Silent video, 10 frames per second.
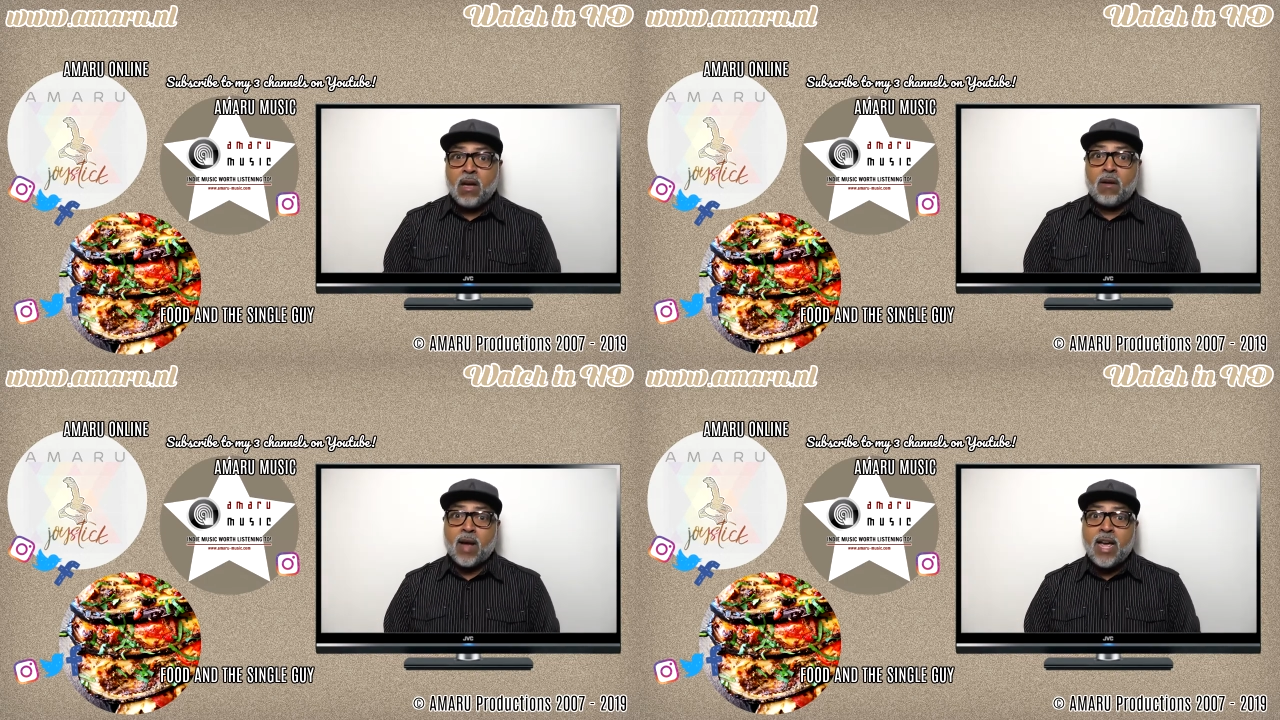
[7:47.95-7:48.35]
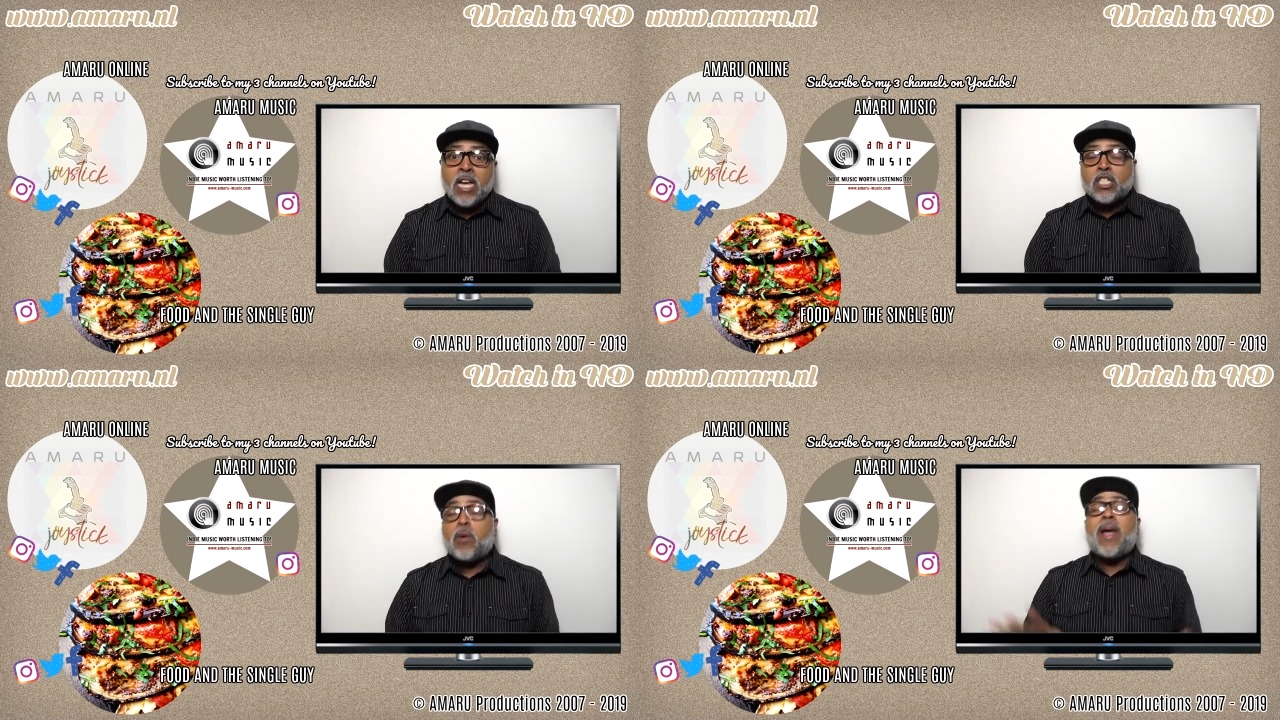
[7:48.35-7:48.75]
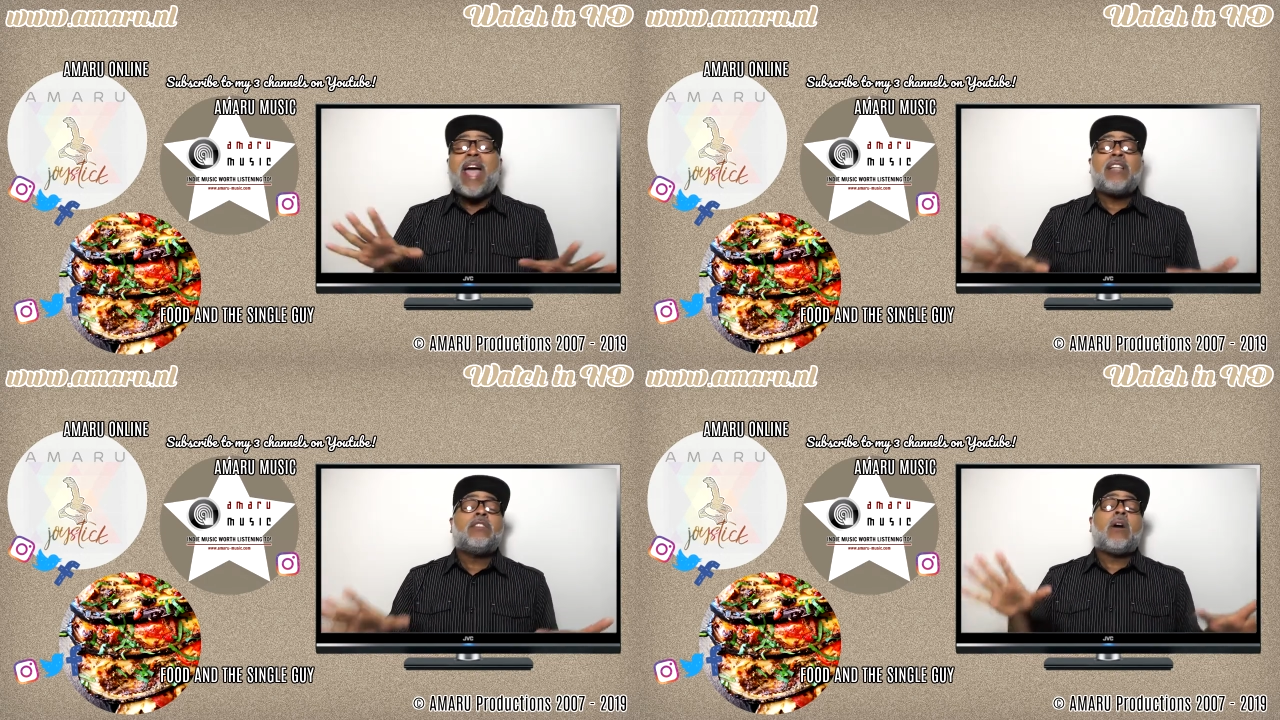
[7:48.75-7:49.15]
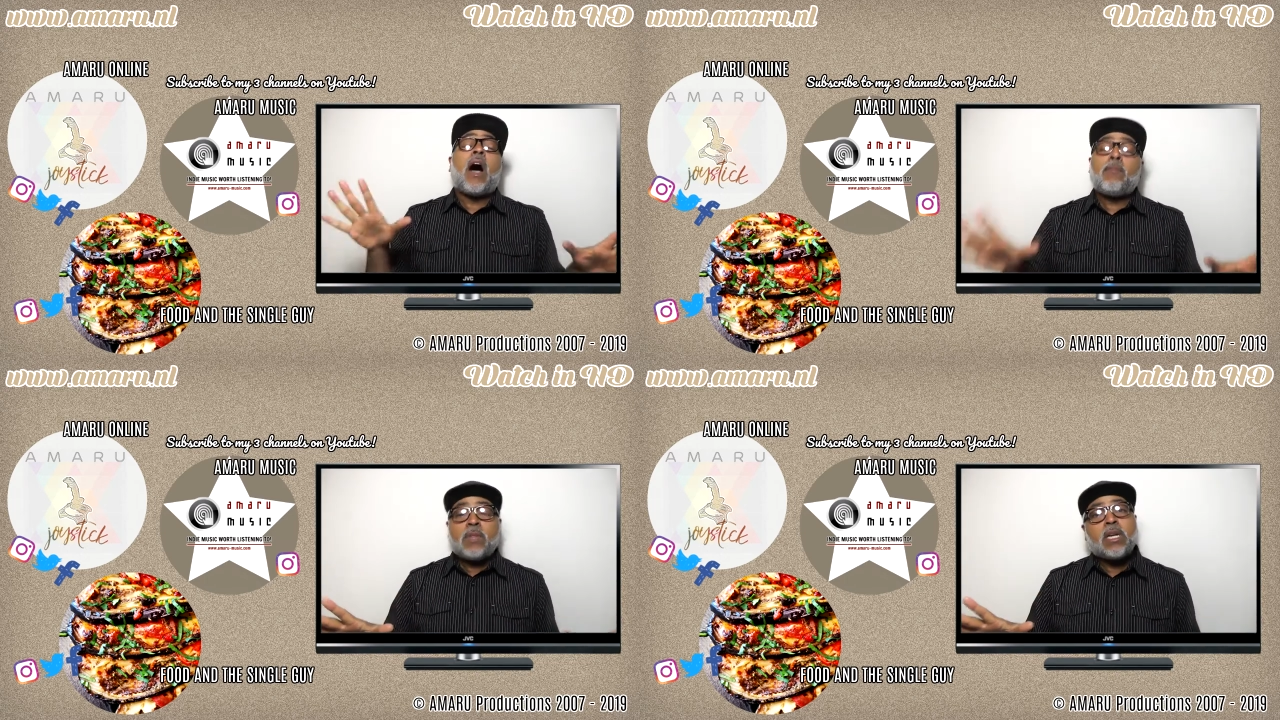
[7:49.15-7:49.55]
Okay, so I had to
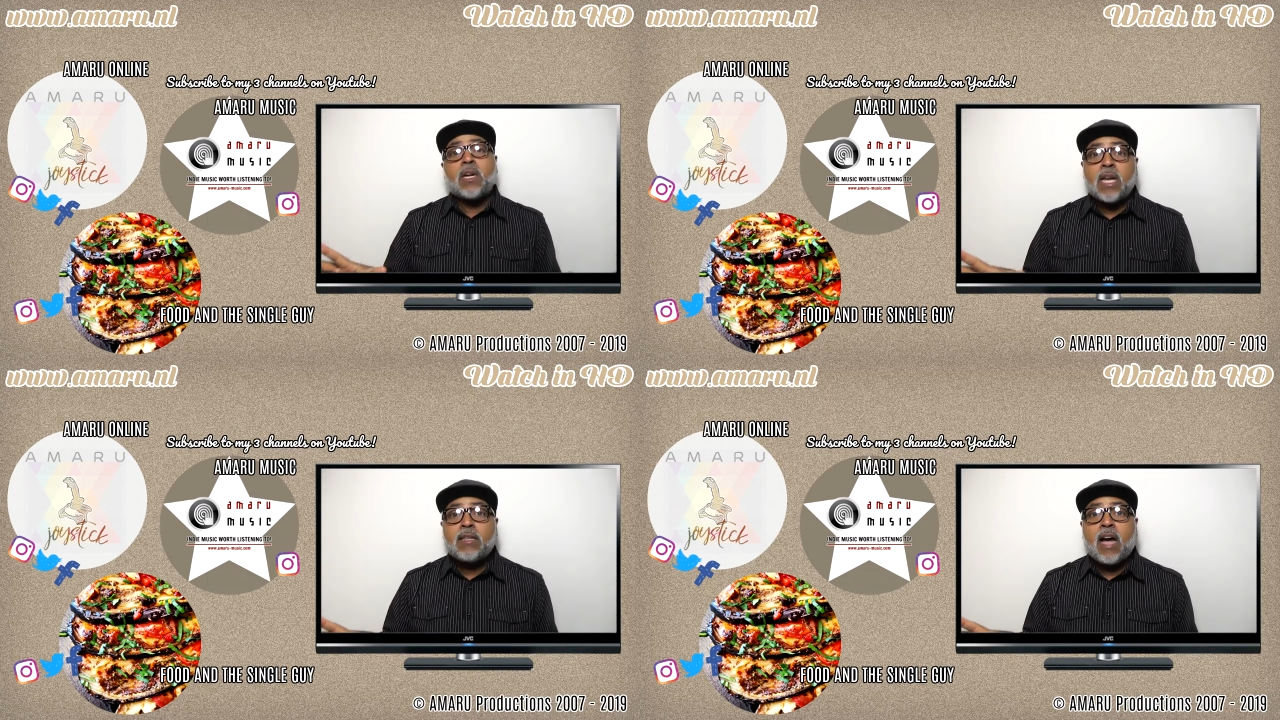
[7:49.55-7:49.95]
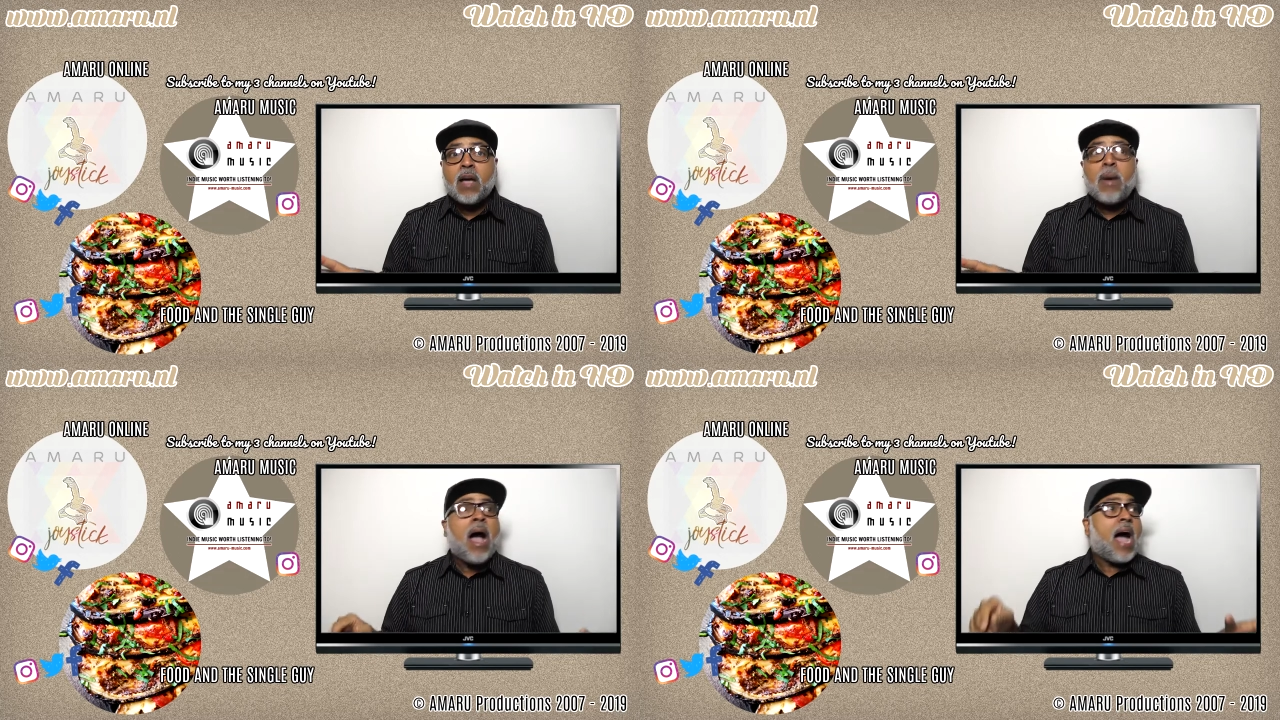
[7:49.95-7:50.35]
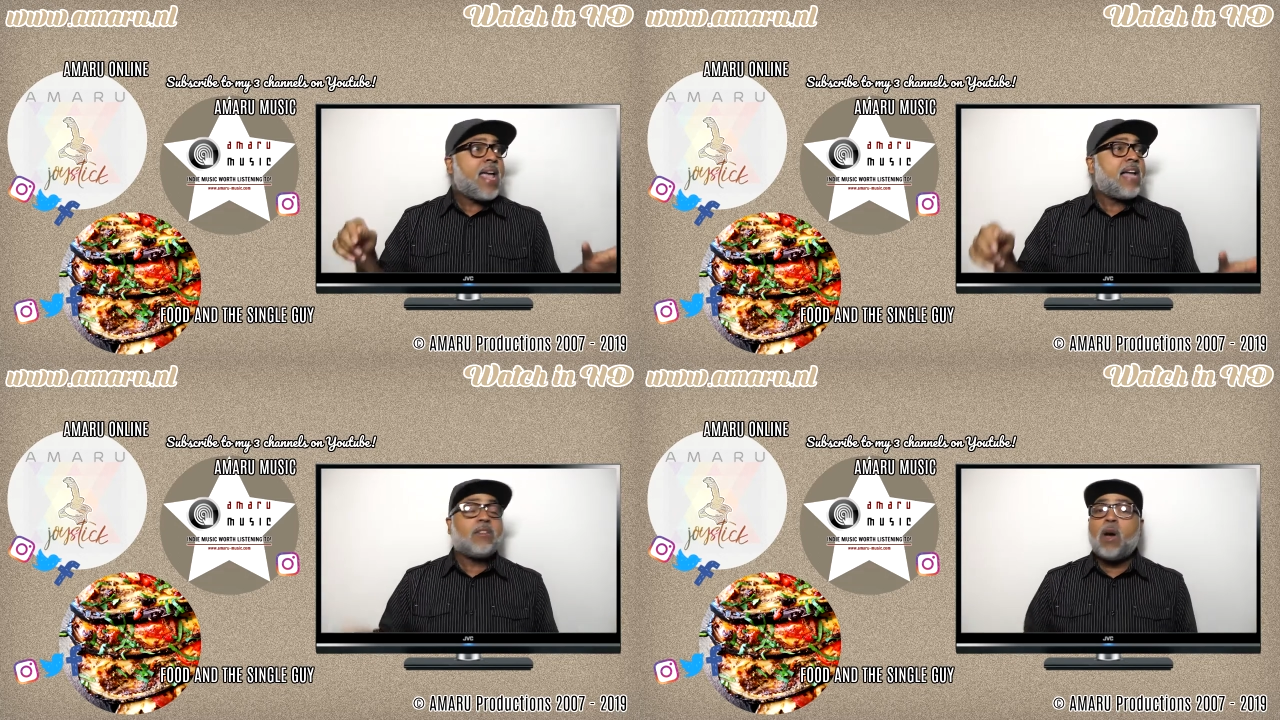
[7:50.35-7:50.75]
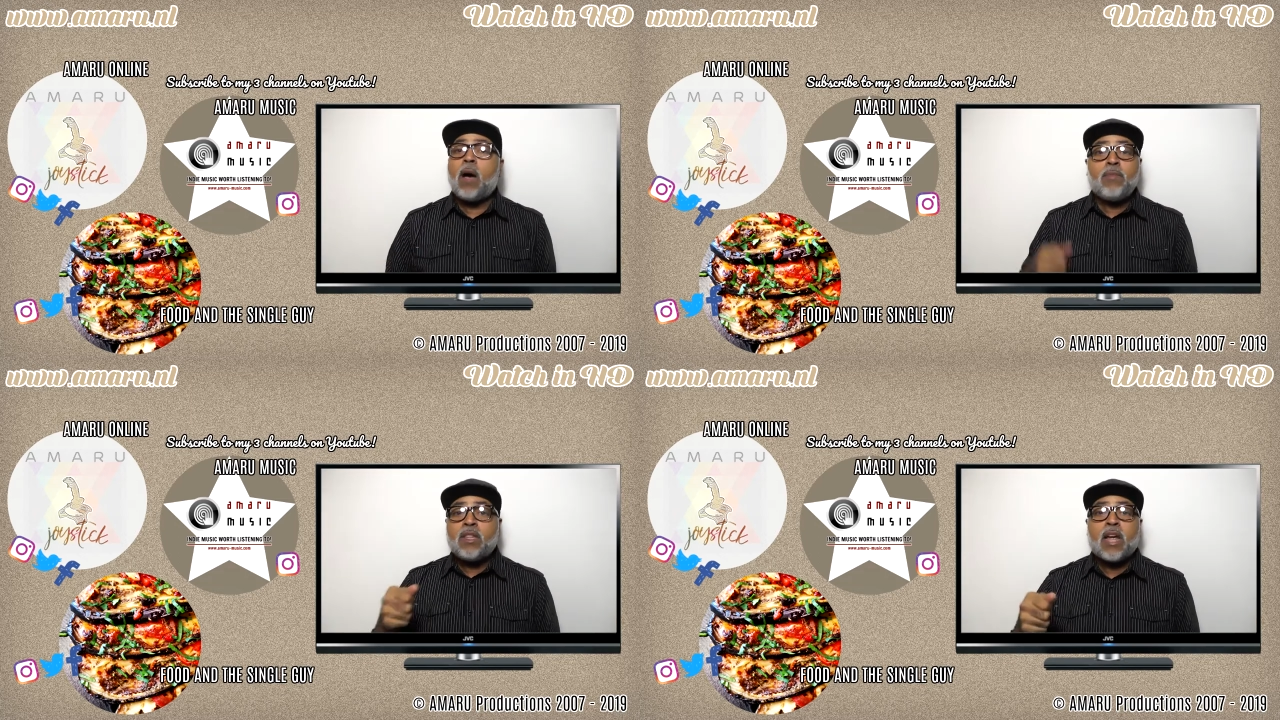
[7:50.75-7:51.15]
up the cooking time, I had to
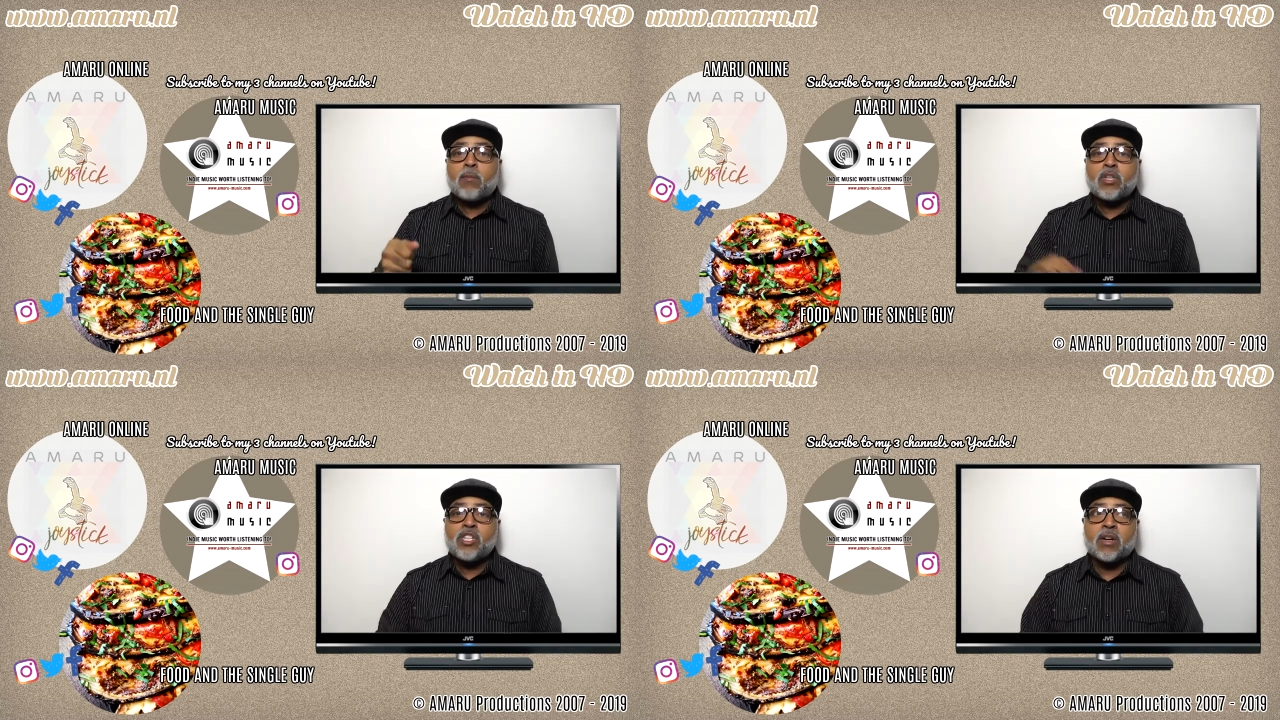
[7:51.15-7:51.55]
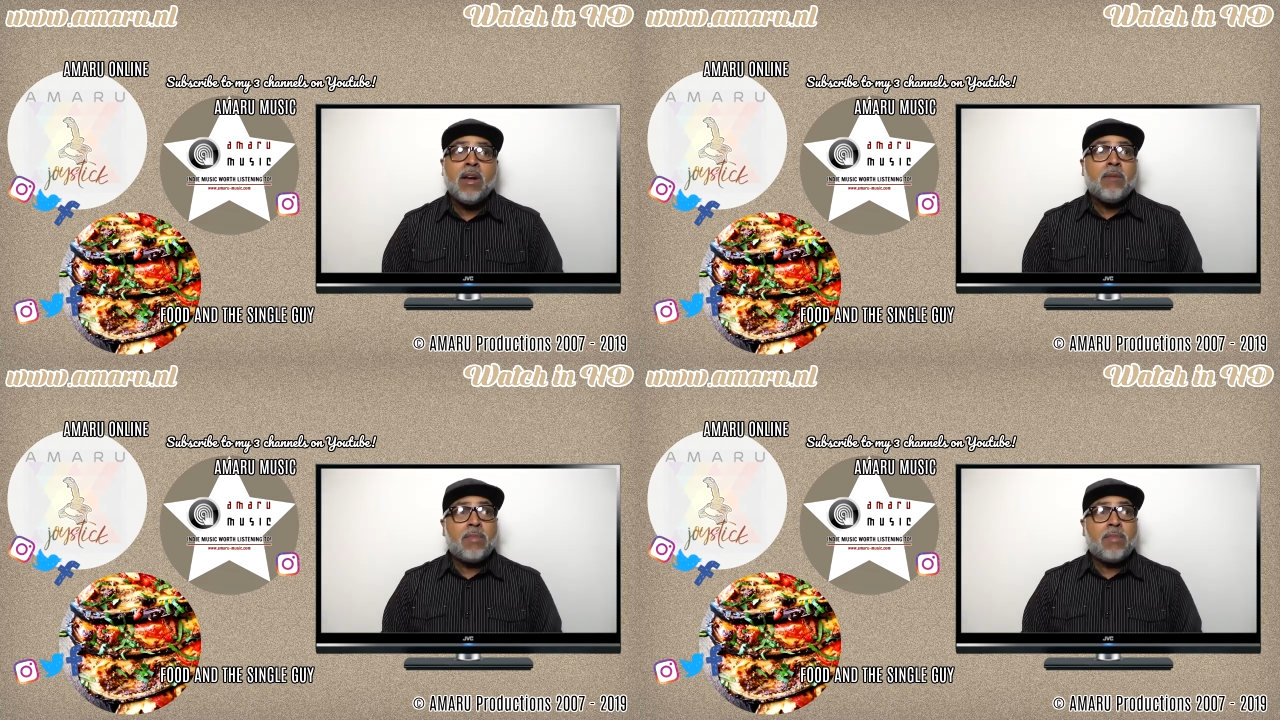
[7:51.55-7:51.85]
up the temperature,